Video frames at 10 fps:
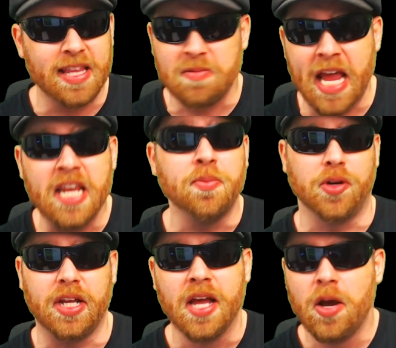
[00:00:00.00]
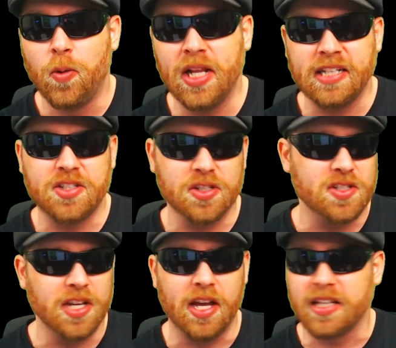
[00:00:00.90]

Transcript: anybody willing just to